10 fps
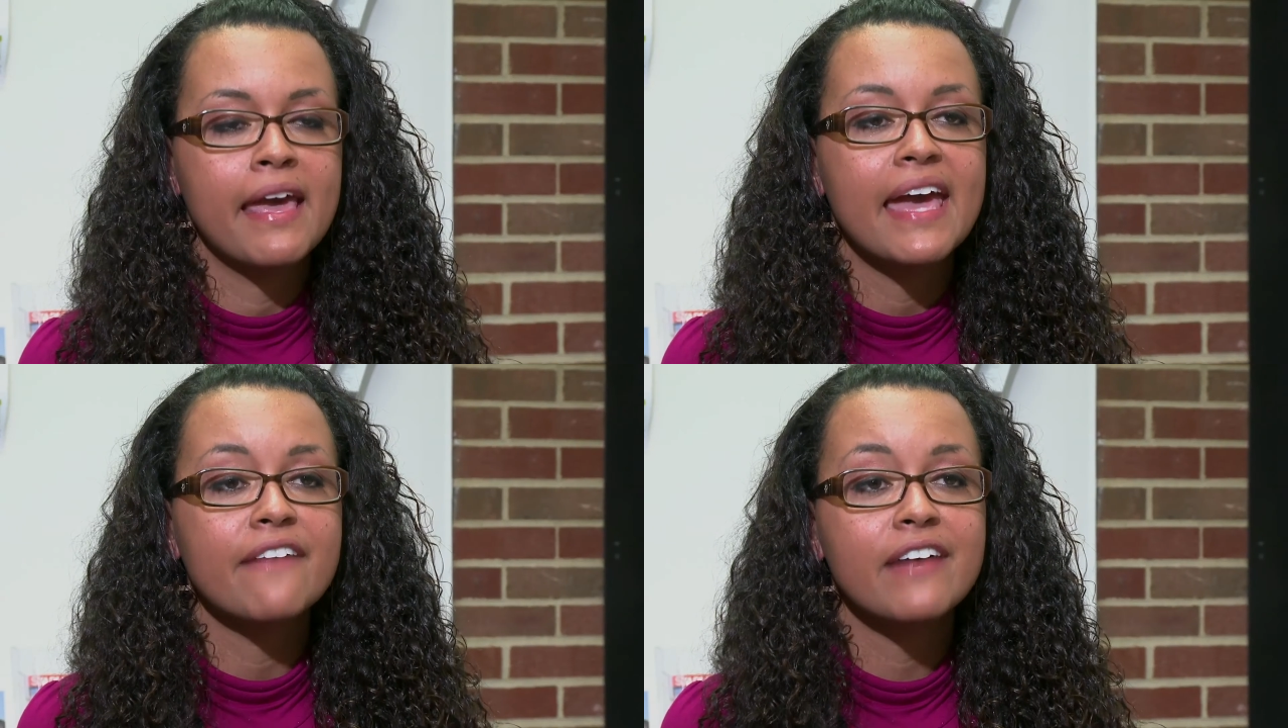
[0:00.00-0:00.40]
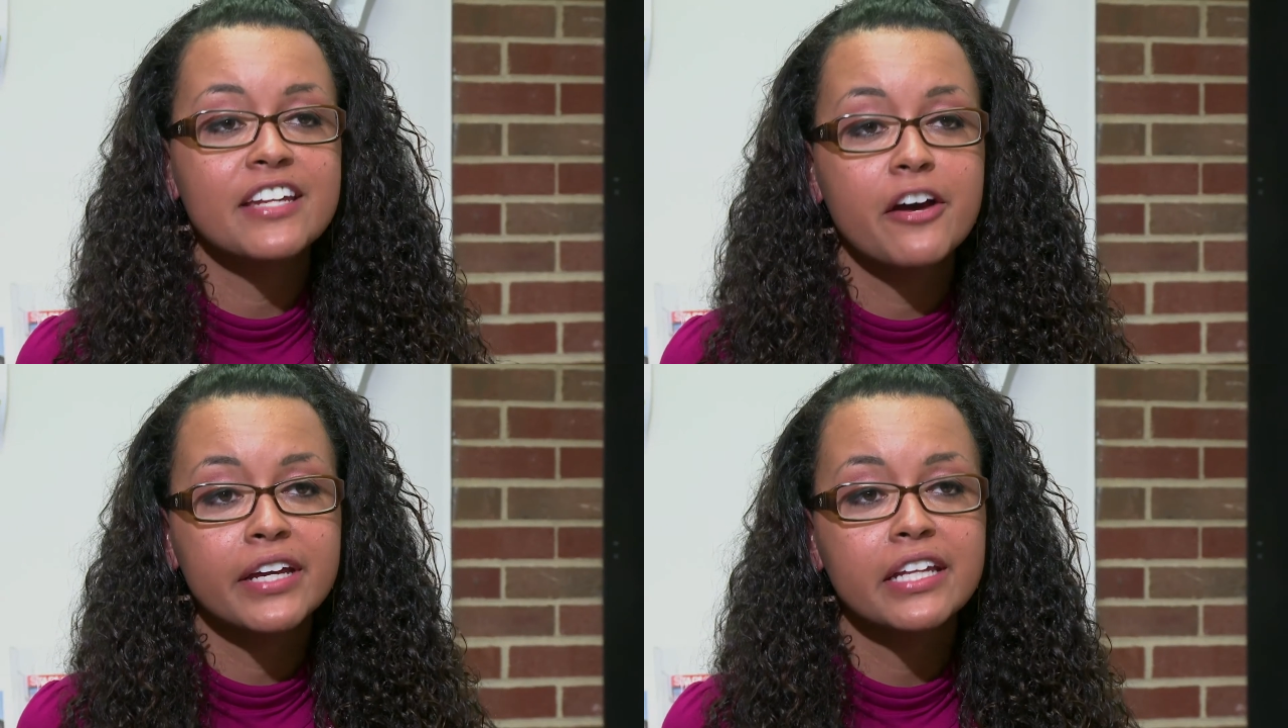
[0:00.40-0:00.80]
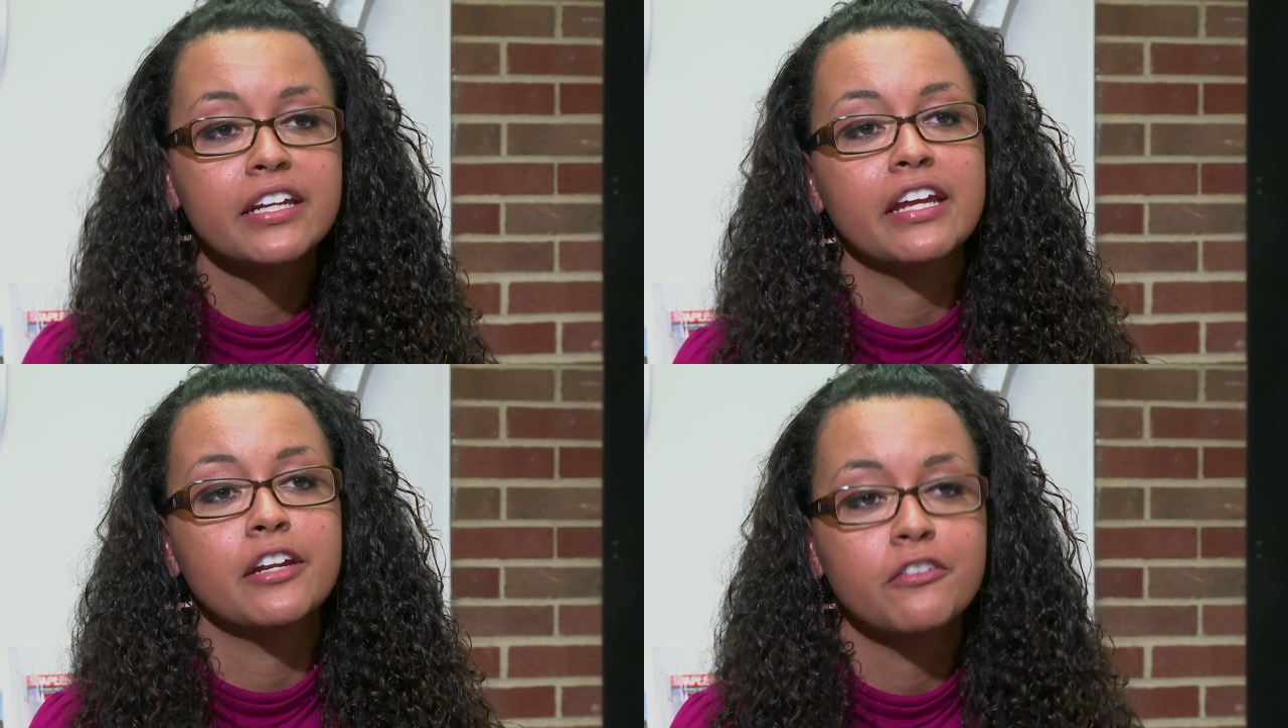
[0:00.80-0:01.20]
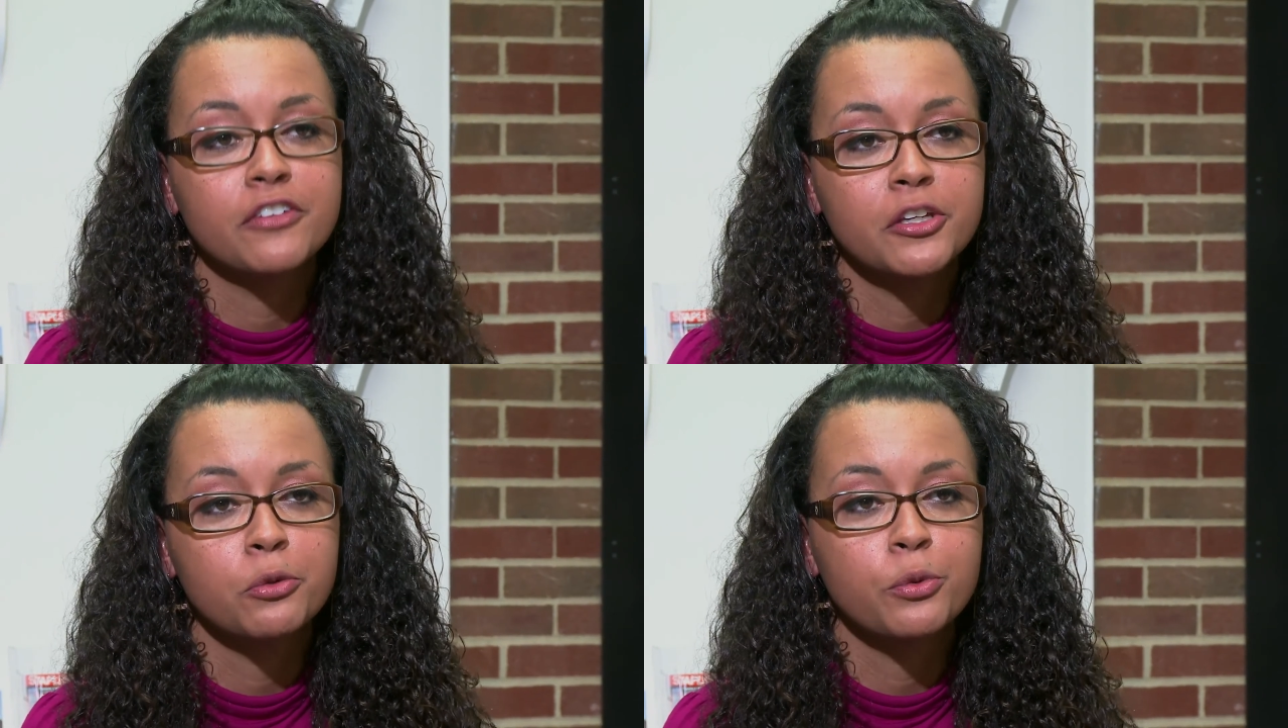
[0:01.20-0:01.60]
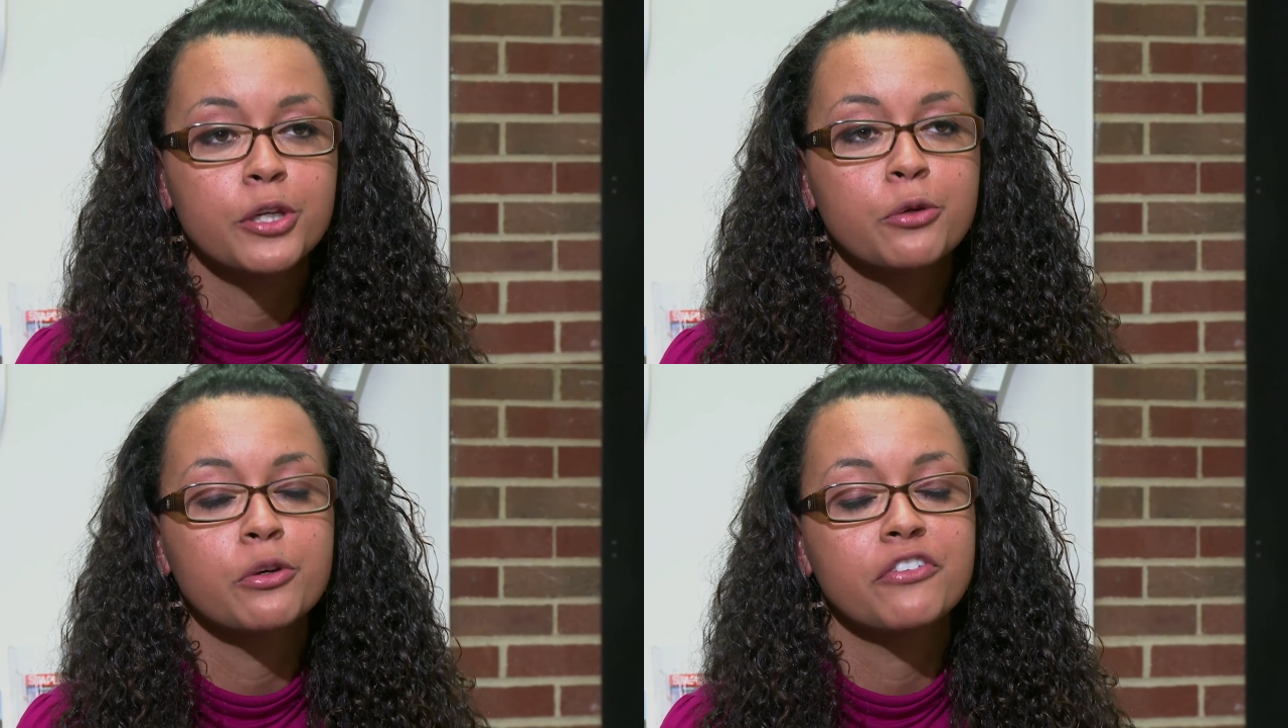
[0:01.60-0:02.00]
If I don't get an interview, will
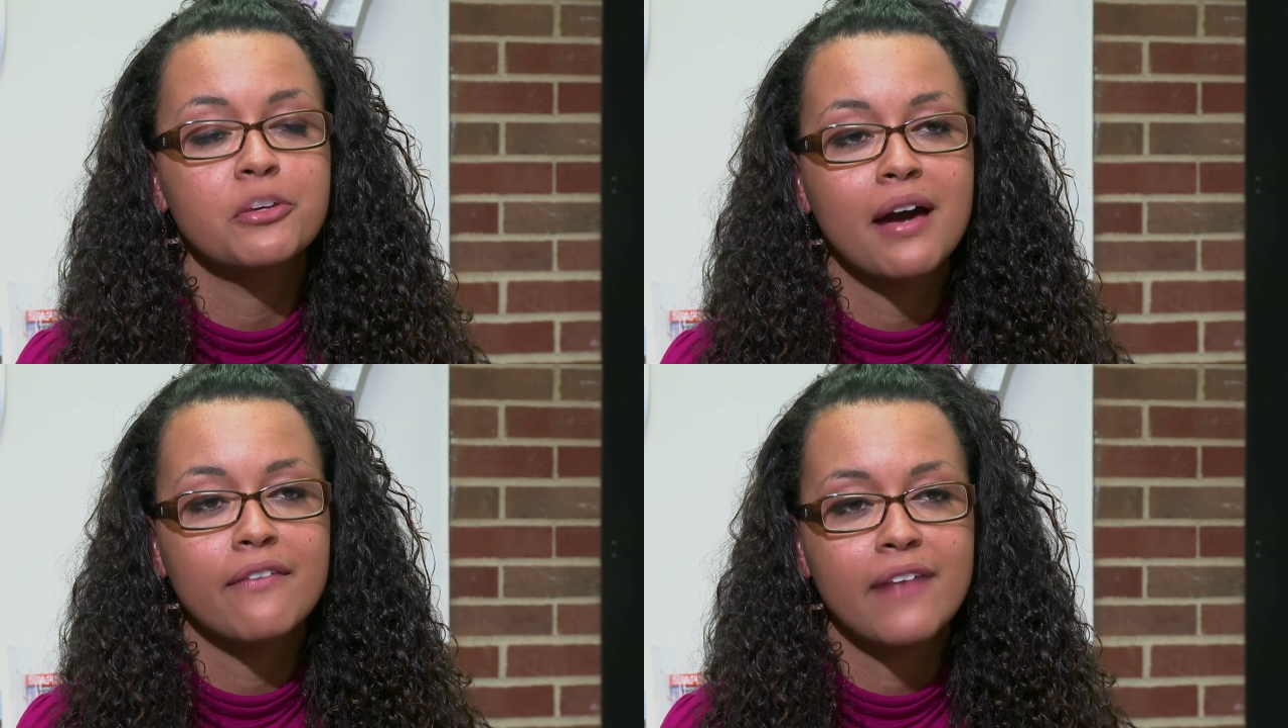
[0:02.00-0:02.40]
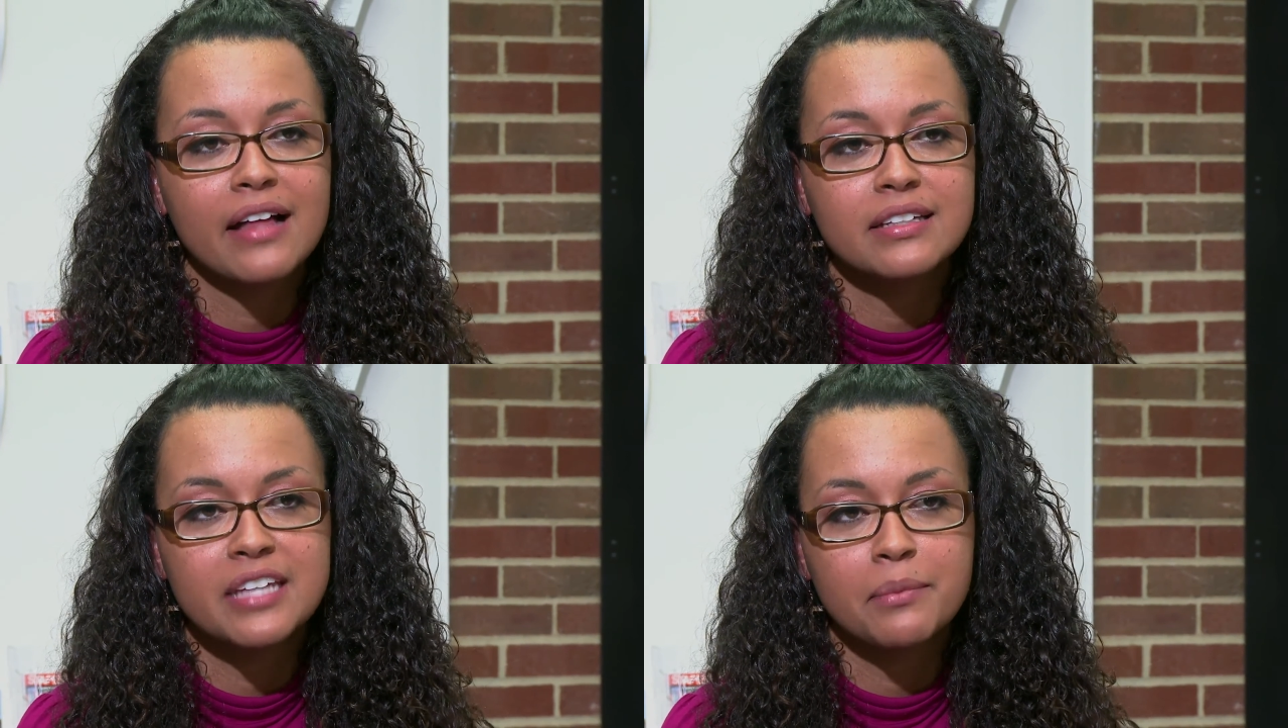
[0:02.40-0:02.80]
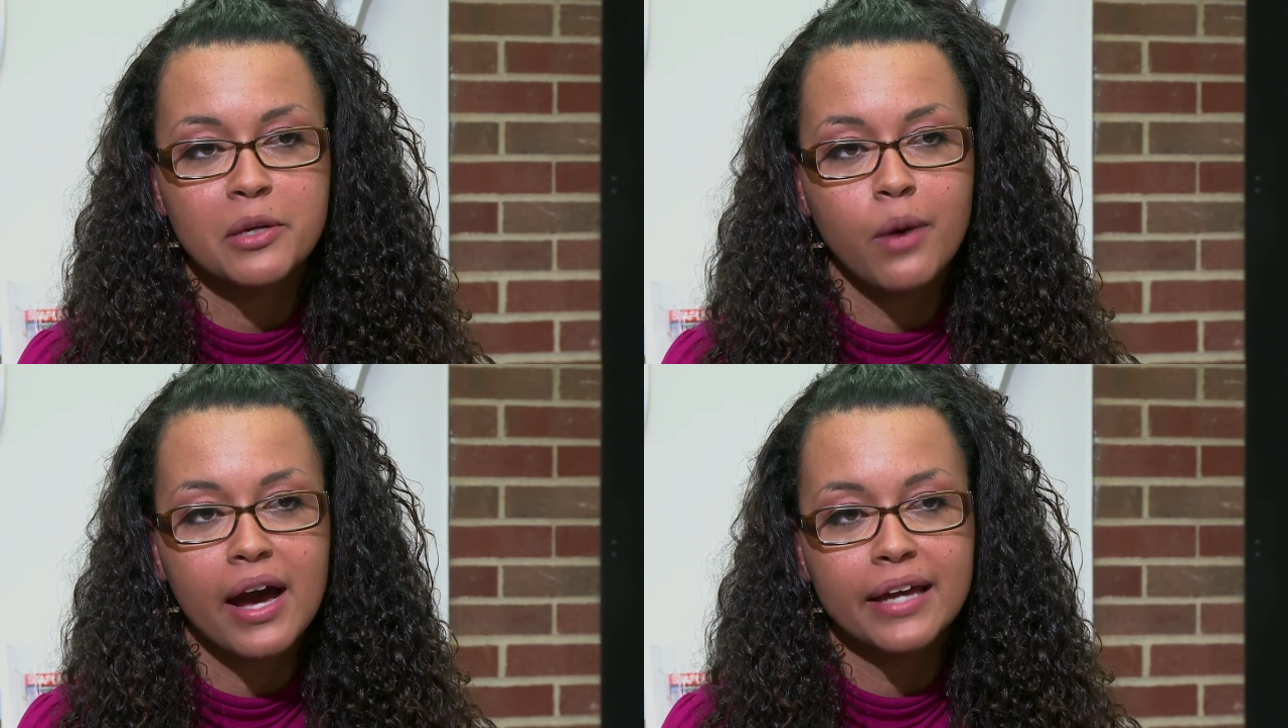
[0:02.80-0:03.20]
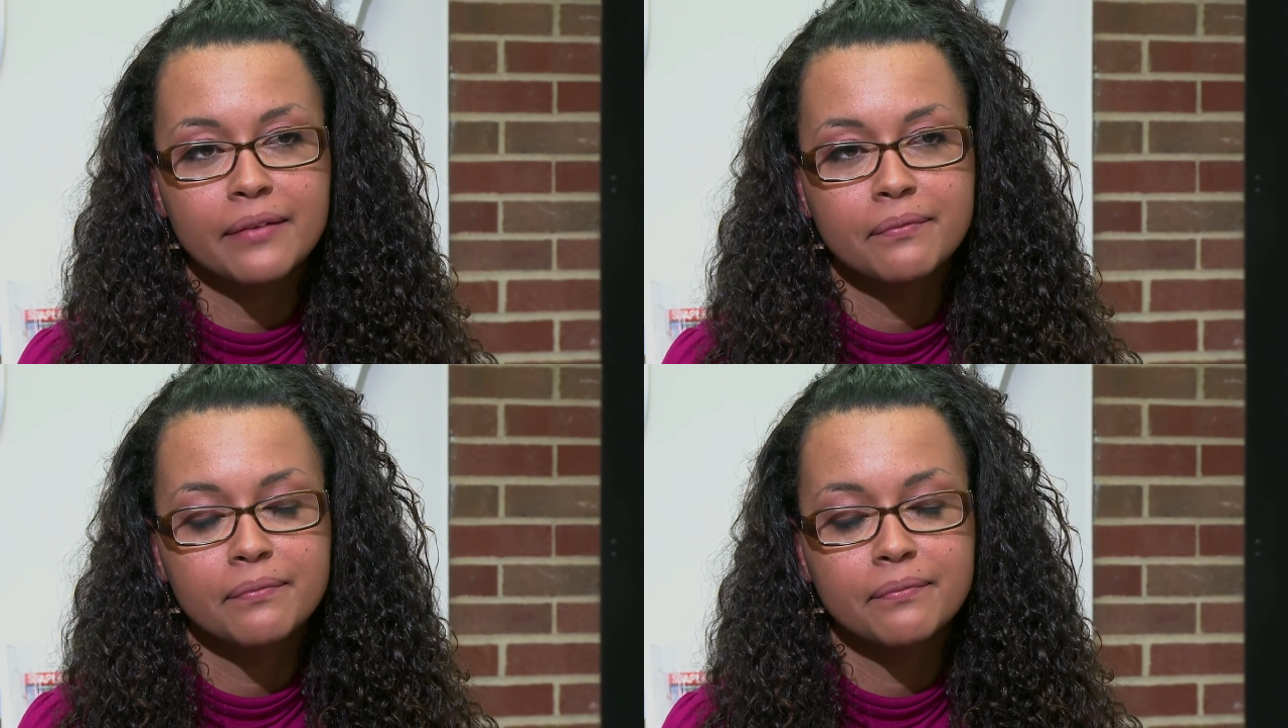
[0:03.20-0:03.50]
you review my file and tell me why?